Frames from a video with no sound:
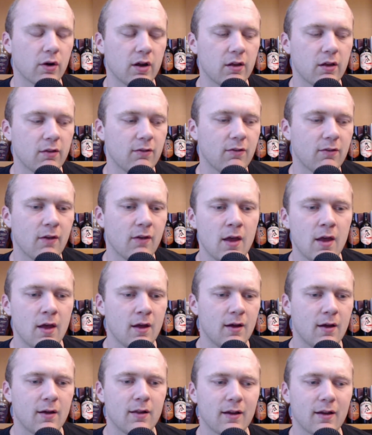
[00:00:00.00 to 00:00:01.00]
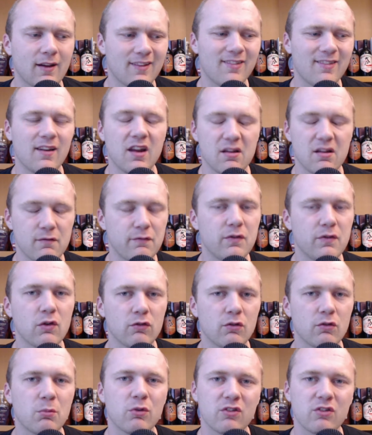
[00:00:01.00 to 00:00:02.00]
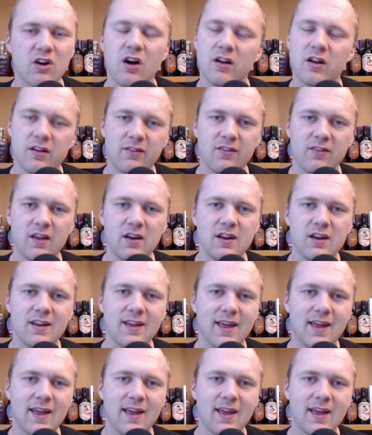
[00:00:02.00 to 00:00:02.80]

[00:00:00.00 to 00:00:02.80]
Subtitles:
It's like I said, it feels almost condescending,